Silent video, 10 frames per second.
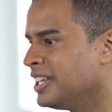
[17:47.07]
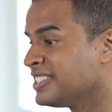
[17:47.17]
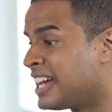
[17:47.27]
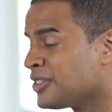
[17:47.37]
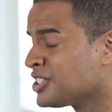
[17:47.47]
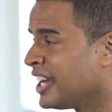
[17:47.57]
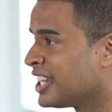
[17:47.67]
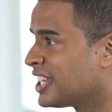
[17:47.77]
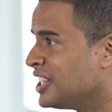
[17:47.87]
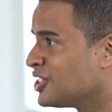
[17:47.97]
It sounds
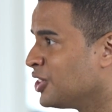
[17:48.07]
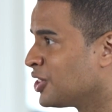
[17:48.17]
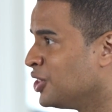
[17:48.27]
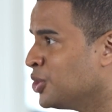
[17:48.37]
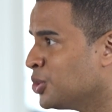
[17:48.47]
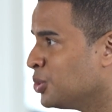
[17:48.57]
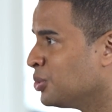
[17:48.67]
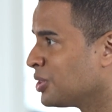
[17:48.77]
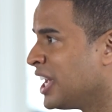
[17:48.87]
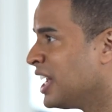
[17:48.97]
like it took you,
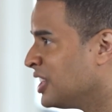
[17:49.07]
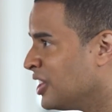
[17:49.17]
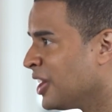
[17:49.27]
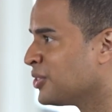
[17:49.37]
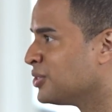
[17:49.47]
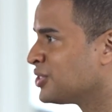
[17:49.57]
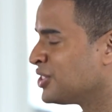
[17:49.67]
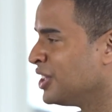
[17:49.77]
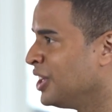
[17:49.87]
Ken, and others